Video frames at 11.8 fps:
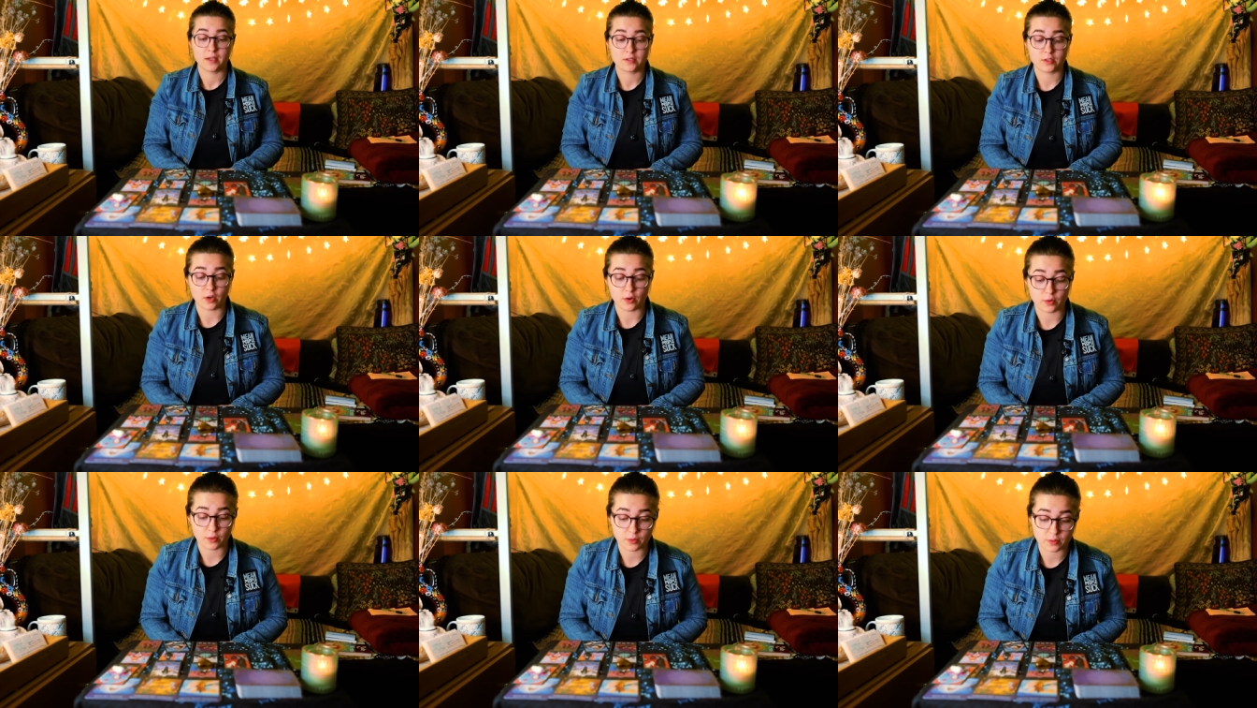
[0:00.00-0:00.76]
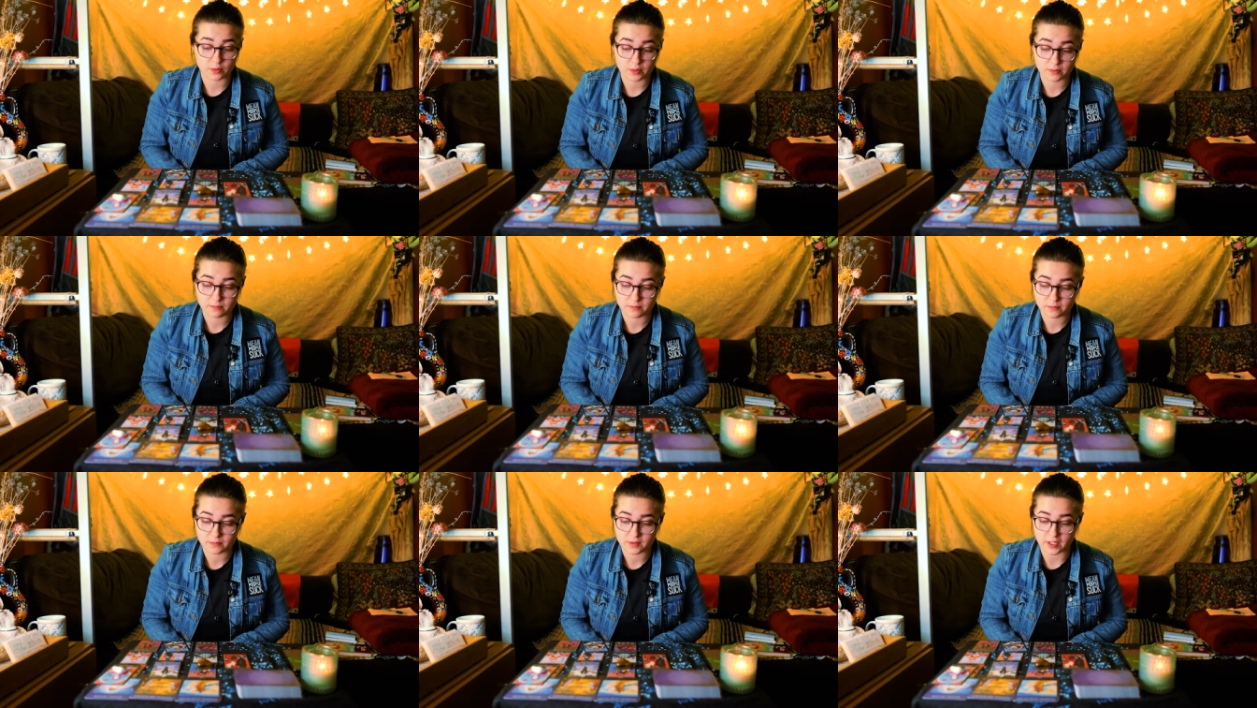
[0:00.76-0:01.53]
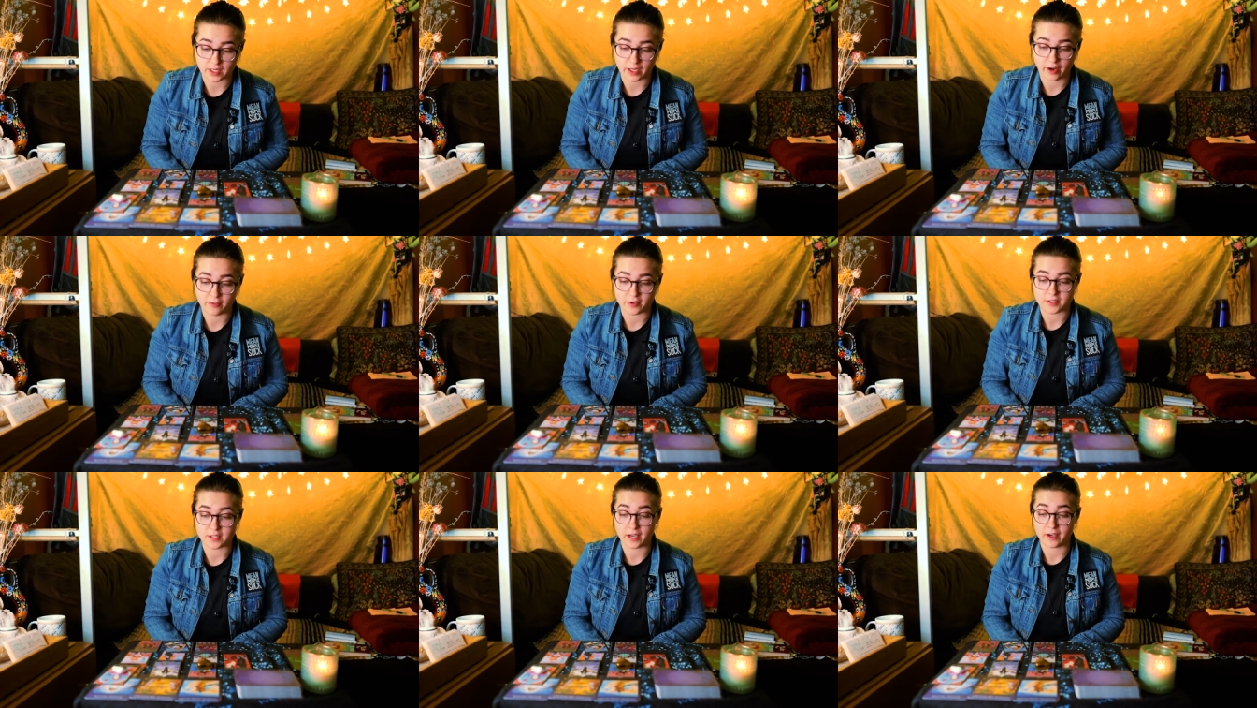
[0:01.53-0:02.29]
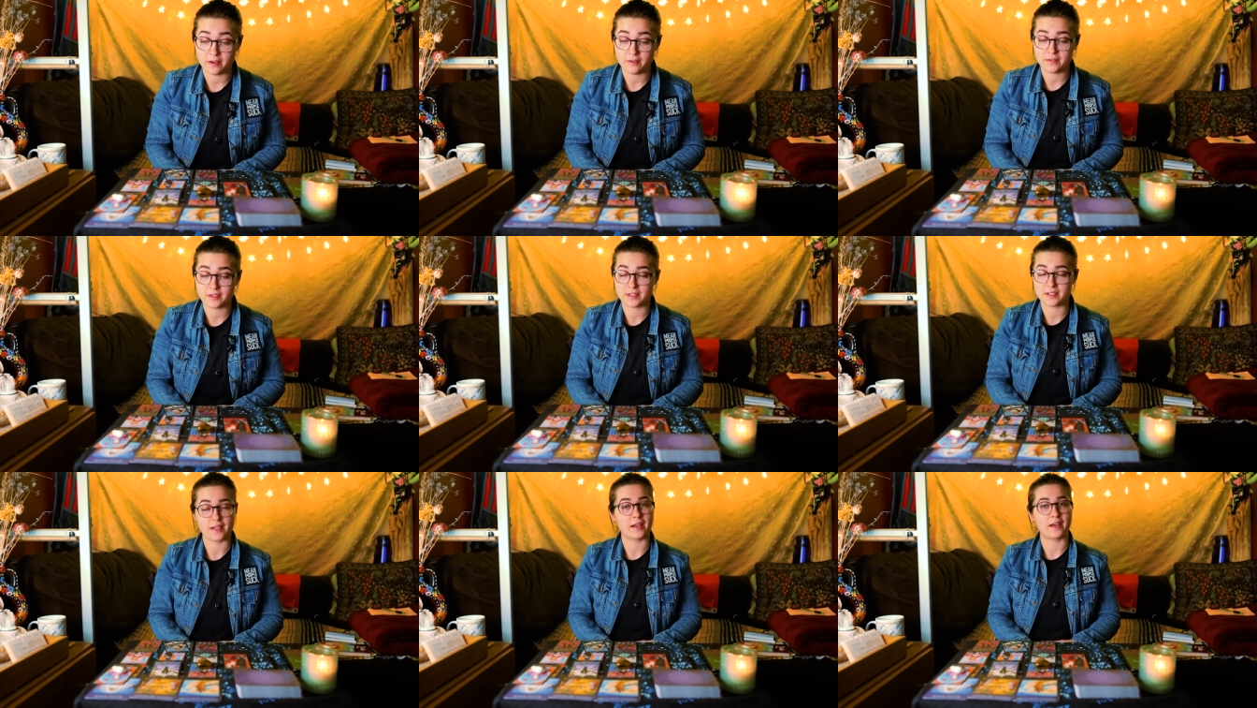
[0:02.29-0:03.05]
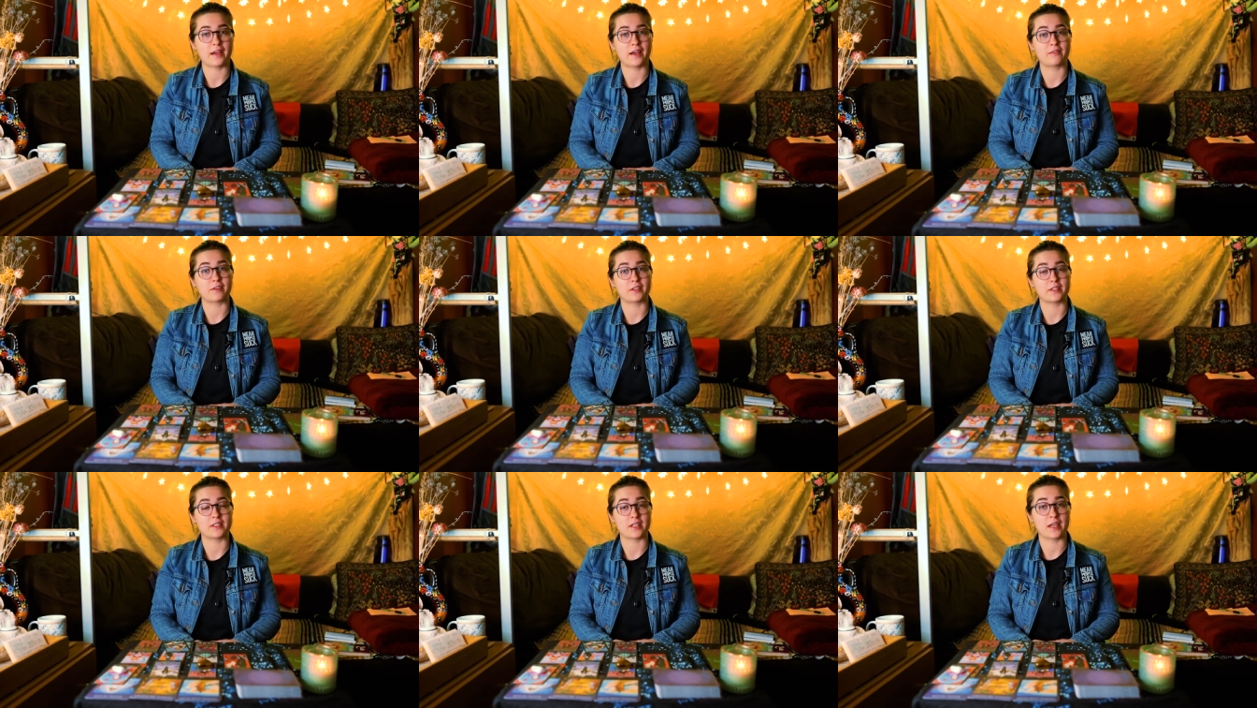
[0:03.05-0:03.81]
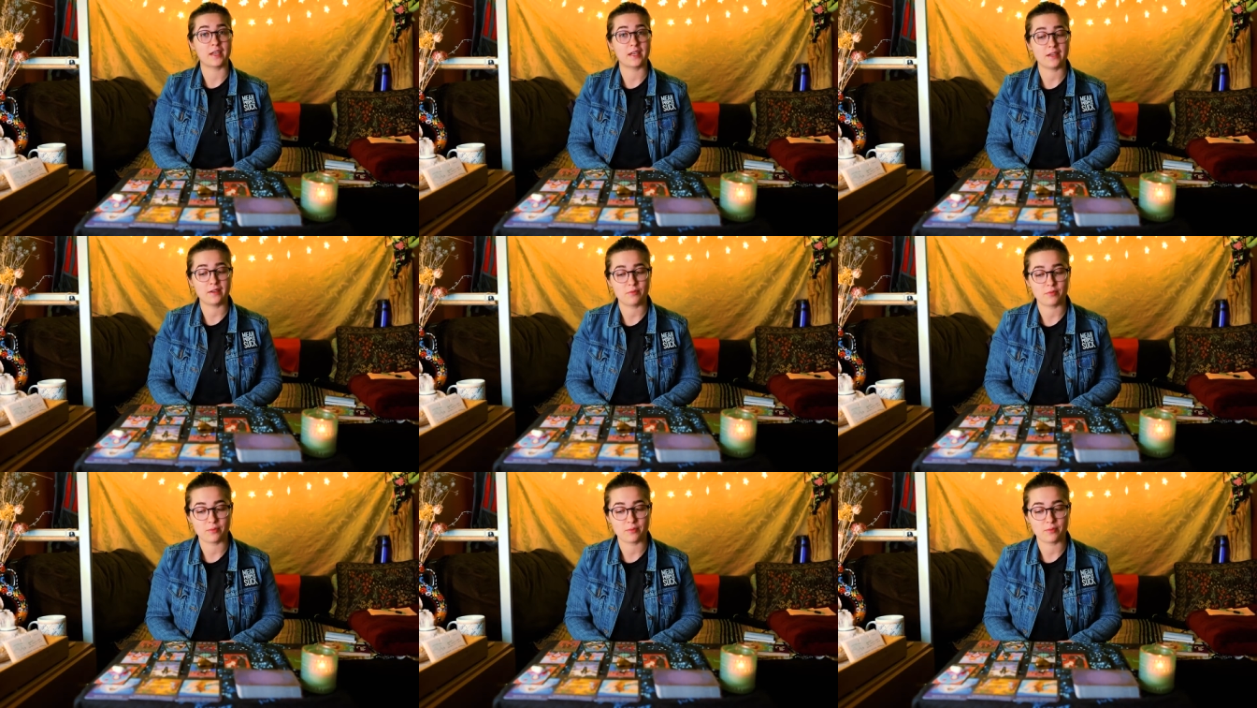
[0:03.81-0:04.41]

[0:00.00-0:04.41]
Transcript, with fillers: So take care of yourselves. Have a good day.